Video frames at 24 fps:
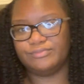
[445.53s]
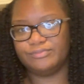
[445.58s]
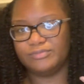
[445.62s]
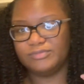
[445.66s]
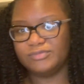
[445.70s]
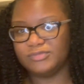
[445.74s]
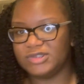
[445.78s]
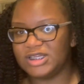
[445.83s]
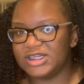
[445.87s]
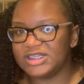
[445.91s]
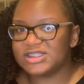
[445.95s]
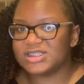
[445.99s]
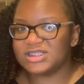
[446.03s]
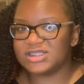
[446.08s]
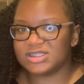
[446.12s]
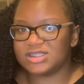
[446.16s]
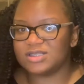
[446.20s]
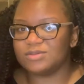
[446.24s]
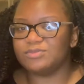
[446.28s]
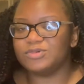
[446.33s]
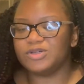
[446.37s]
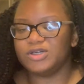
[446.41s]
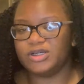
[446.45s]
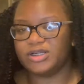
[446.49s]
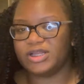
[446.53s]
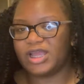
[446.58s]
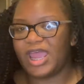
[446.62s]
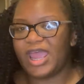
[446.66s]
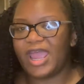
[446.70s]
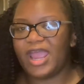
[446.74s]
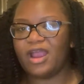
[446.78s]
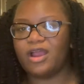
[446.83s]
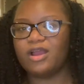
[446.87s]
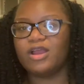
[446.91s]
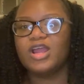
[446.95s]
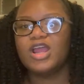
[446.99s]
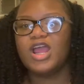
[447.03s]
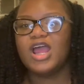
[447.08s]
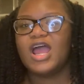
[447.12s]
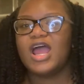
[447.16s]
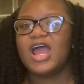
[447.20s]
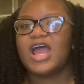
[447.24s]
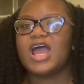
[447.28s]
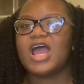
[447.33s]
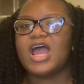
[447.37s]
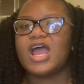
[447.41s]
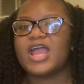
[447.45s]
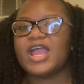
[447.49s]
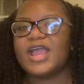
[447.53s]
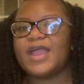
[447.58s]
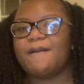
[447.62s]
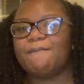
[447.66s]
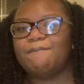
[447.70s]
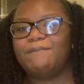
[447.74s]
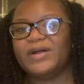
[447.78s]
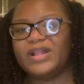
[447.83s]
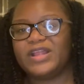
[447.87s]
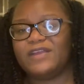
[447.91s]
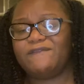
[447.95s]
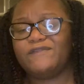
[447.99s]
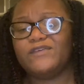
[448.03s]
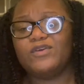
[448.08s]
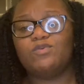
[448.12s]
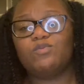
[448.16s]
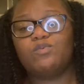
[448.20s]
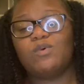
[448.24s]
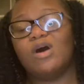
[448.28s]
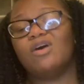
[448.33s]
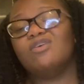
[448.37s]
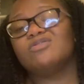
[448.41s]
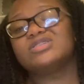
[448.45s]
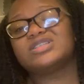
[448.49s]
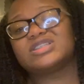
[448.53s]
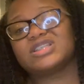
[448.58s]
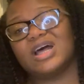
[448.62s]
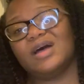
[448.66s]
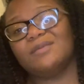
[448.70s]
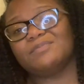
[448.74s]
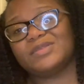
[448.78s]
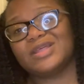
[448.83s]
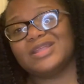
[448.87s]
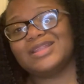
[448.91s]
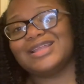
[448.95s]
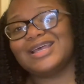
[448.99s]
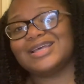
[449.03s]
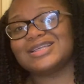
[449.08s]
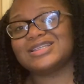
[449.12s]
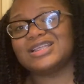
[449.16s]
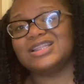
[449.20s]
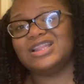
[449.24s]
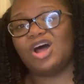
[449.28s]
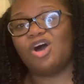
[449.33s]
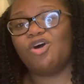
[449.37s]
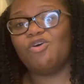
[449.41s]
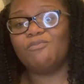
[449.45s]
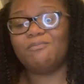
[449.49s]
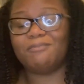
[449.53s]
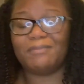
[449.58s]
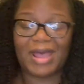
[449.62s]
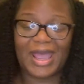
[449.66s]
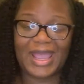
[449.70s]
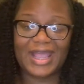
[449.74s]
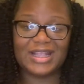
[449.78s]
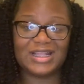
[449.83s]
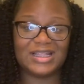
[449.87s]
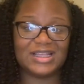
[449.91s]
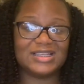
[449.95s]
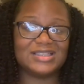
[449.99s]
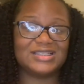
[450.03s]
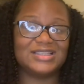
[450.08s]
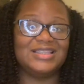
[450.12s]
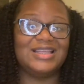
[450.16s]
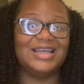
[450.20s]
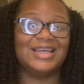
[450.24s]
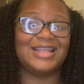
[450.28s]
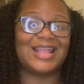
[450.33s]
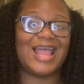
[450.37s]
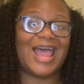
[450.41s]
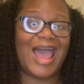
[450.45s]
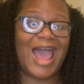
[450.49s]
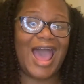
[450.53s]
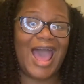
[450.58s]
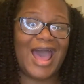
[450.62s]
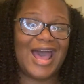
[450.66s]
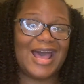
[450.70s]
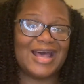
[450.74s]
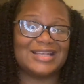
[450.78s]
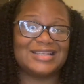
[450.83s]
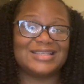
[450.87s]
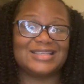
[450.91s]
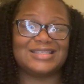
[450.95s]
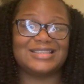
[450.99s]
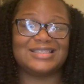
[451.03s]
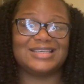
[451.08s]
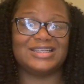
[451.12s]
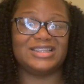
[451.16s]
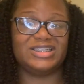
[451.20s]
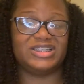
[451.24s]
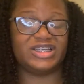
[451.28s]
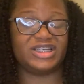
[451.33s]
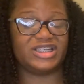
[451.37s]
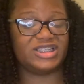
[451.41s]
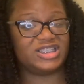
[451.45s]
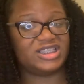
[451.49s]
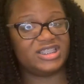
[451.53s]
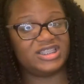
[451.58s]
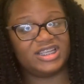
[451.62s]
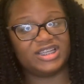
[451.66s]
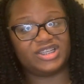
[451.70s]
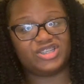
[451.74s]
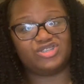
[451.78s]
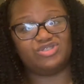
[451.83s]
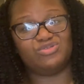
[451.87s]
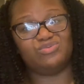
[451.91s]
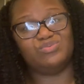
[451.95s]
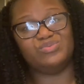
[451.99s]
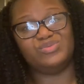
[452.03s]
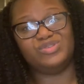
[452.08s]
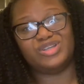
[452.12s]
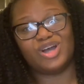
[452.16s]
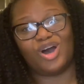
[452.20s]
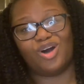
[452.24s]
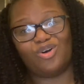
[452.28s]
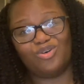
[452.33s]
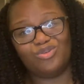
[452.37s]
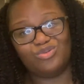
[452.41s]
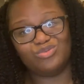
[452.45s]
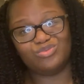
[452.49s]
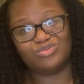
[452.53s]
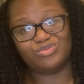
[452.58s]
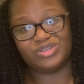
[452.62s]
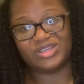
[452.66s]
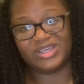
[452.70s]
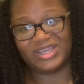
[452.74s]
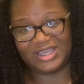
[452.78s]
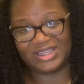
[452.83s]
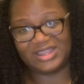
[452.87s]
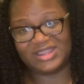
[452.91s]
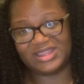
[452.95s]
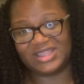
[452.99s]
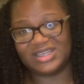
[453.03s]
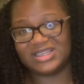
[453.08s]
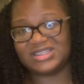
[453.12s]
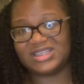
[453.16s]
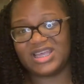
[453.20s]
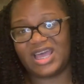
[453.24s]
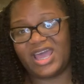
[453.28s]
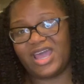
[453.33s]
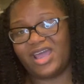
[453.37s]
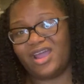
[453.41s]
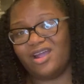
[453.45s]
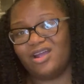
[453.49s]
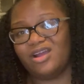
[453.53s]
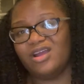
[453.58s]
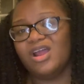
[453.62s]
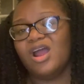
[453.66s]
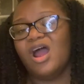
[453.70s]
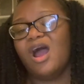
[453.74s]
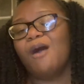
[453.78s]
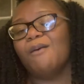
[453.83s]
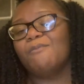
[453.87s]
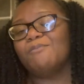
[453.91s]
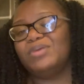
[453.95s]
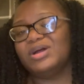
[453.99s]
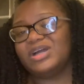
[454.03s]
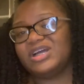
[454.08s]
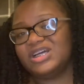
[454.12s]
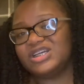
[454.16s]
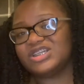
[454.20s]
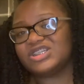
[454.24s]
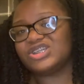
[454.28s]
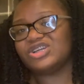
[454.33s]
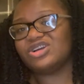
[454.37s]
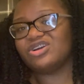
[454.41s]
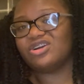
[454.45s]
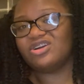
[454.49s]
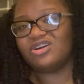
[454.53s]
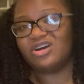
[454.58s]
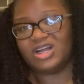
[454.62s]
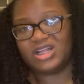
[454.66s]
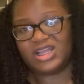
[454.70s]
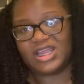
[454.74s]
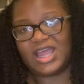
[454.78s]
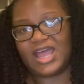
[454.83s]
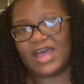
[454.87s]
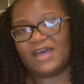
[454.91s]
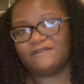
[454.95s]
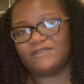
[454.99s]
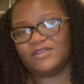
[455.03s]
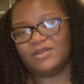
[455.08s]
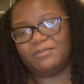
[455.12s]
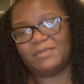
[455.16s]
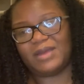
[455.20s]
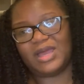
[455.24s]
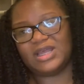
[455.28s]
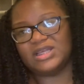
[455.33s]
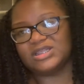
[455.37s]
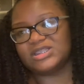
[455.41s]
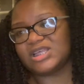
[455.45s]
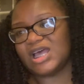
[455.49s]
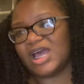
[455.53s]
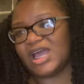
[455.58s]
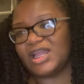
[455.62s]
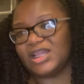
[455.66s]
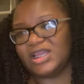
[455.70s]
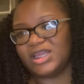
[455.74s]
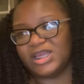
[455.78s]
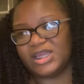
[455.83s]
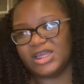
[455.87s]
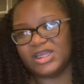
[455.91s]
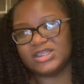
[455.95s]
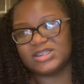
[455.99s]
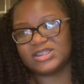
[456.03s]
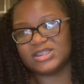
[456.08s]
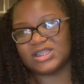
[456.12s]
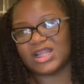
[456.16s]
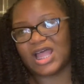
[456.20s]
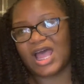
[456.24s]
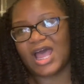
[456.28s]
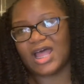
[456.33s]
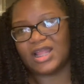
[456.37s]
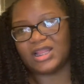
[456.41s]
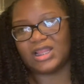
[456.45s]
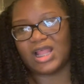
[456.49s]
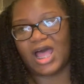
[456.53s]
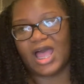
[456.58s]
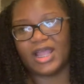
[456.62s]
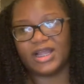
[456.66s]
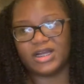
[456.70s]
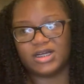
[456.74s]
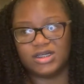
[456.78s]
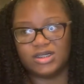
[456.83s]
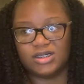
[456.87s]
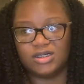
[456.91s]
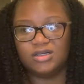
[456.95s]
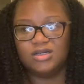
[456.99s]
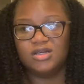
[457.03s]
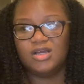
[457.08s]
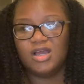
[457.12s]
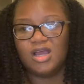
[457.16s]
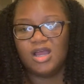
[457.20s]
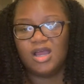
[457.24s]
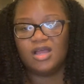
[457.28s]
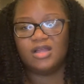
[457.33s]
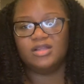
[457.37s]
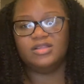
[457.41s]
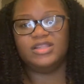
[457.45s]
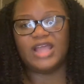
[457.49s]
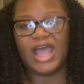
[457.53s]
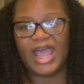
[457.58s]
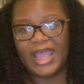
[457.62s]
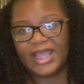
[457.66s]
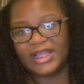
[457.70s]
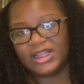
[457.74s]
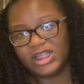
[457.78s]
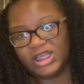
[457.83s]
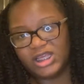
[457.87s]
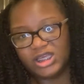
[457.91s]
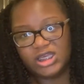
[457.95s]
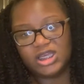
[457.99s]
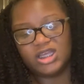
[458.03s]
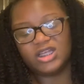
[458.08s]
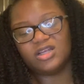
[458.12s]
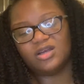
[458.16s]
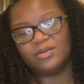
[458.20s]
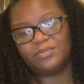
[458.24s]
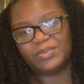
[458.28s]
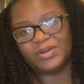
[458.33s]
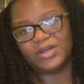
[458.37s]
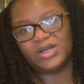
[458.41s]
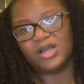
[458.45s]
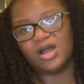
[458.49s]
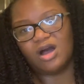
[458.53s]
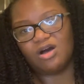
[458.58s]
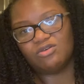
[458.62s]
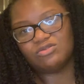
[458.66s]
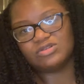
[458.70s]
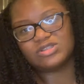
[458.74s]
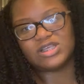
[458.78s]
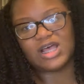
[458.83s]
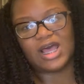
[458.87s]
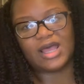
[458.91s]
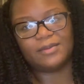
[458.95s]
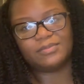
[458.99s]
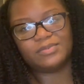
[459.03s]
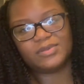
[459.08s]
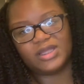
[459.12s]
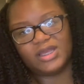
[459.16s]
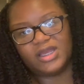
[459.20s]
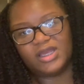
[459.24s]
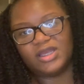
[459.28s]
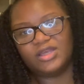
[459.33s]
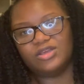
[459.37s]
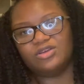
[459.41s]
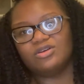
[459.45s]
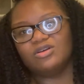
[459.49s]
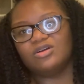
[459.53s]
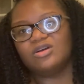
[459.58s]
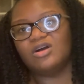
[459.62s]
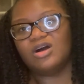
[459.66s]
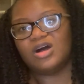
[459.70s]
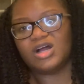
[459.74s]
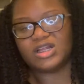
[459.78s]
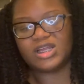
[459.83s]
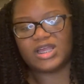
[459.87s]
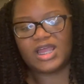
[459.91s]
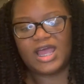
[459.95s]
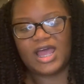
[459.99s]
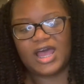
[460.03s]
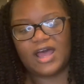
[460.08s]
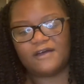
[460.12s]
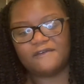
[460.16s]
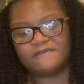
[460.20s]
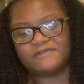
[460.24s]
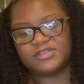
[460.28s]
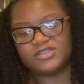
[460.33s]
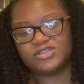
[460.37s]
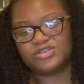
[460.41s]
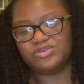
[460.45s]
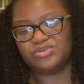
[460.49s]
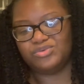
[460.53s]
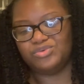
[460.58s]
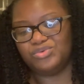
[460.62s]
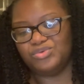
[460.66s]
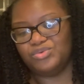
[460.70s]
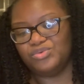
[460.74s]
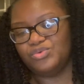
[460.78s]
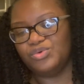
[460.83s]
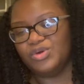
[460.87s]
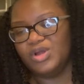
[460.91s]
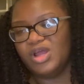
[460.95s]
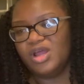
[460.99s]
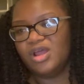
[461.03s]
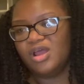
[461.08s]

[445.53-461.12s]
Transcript: this is some good hair. But if you want something that's low maintenance, then I suggest that you don't get this hair because you're going to have to maintain it. It's not like a daily get up and go type thing. You're going to have to,